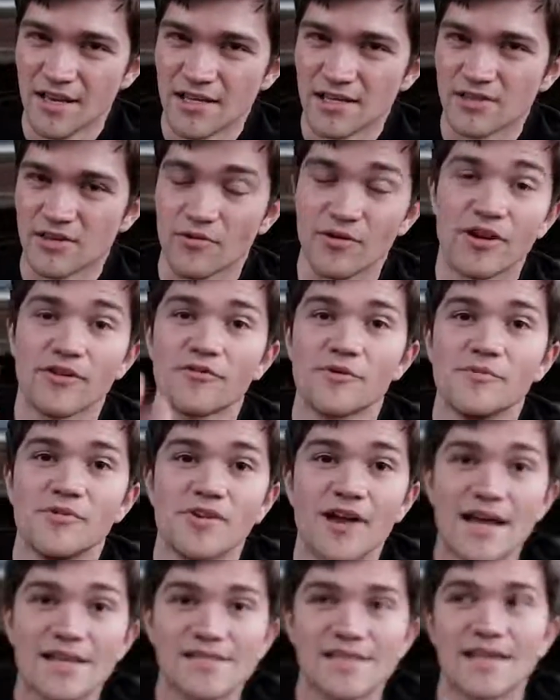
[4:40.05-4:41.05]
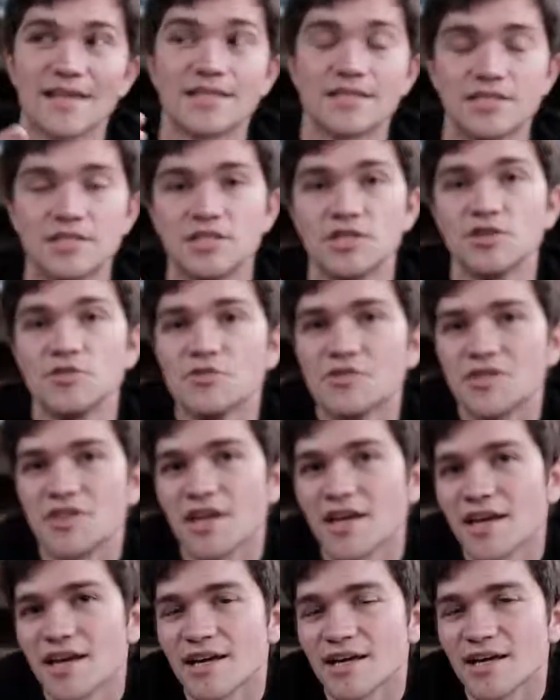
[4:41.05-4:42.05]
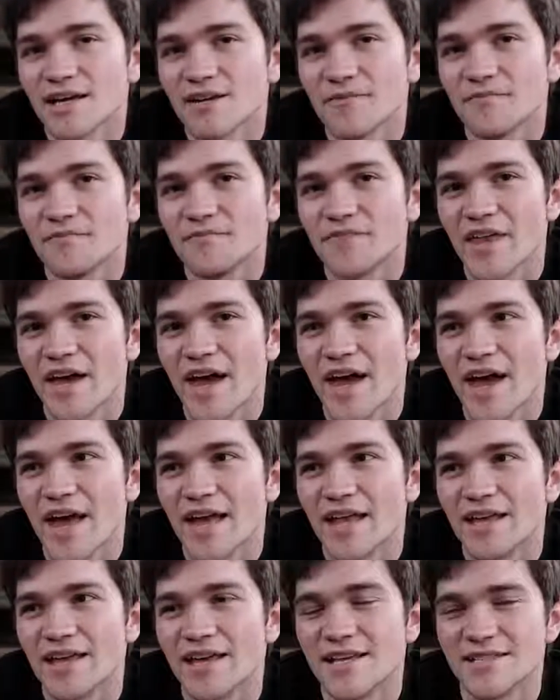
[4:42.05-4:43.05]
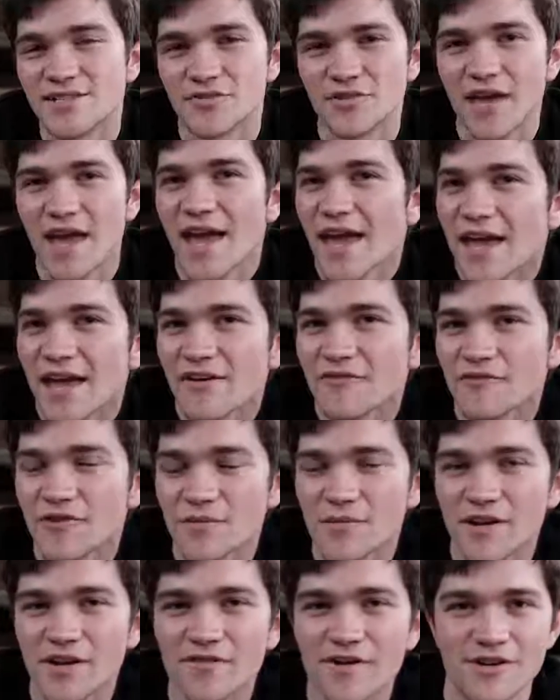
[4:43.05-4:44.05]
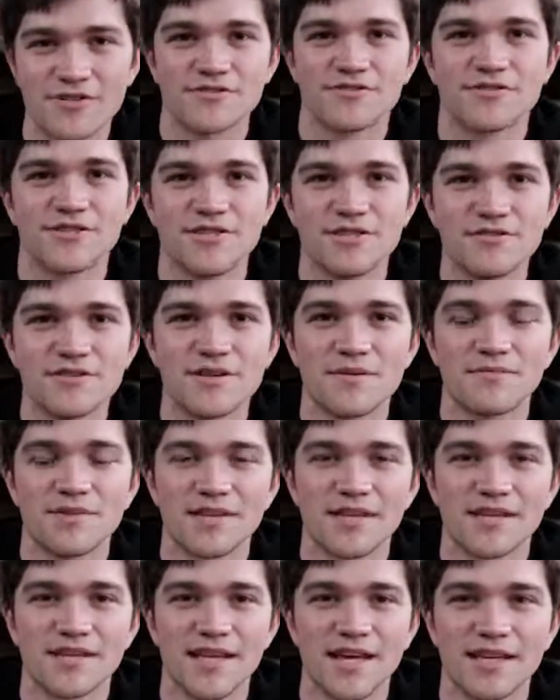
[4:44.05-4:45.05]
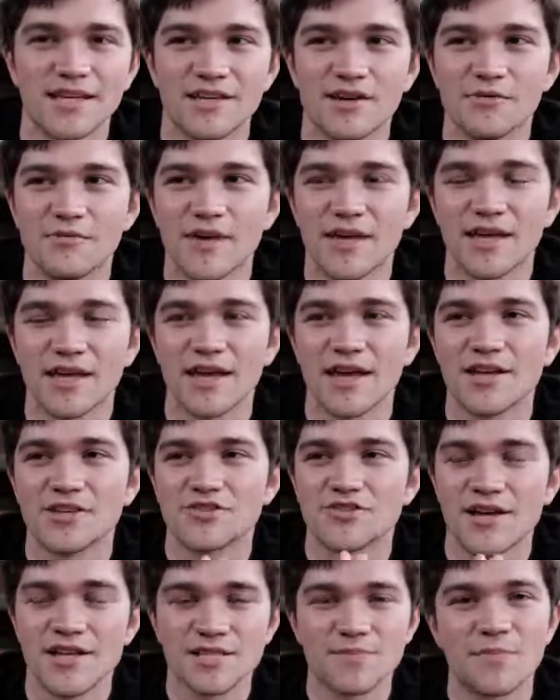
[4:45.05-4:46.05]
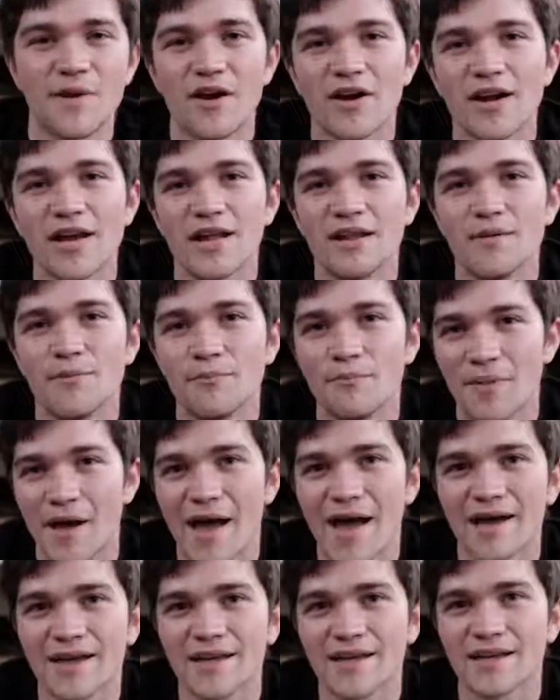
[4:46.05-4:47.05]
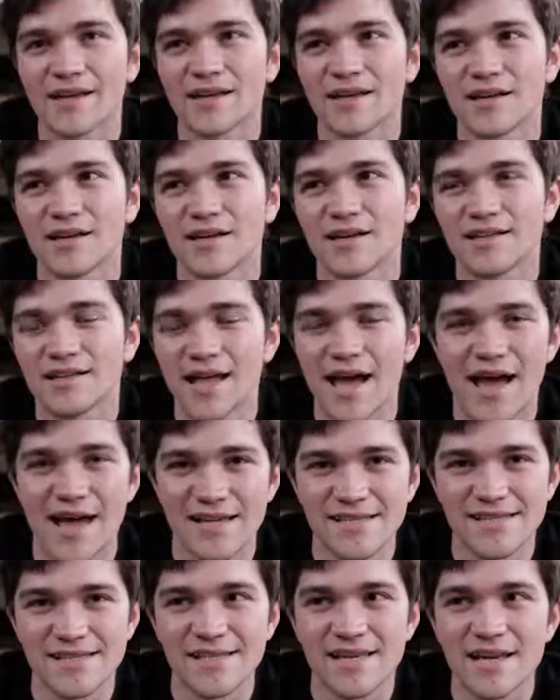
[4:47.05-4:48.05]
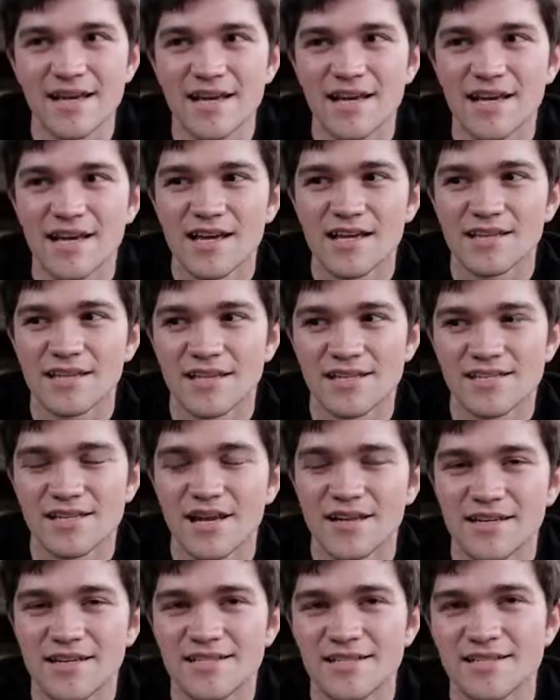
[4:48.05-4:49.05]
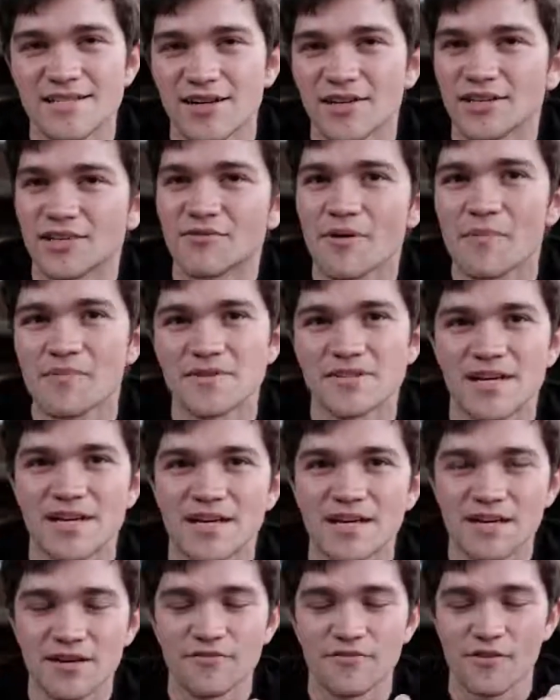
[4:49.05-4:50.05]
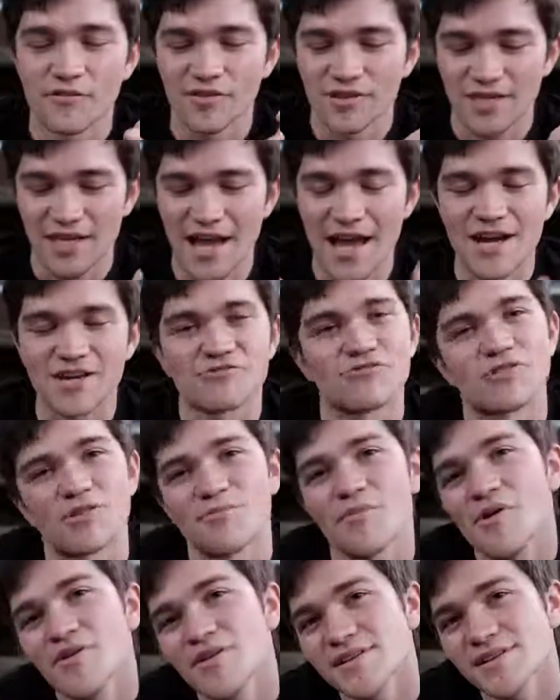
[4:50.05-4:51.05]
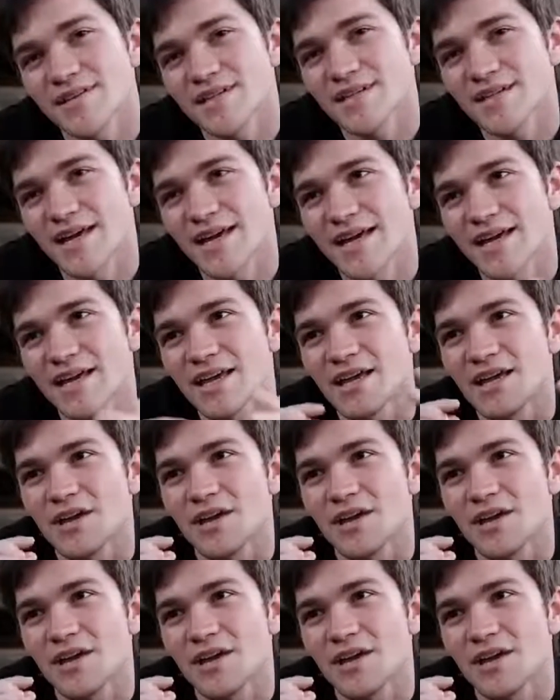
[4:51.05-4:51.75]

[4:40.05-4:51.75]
So I want to hear from you guys, like, do you think that it's okay for manufacturers to do something like that? You know, make a transparent back glass that is not necessarily representative of what the actual components look like,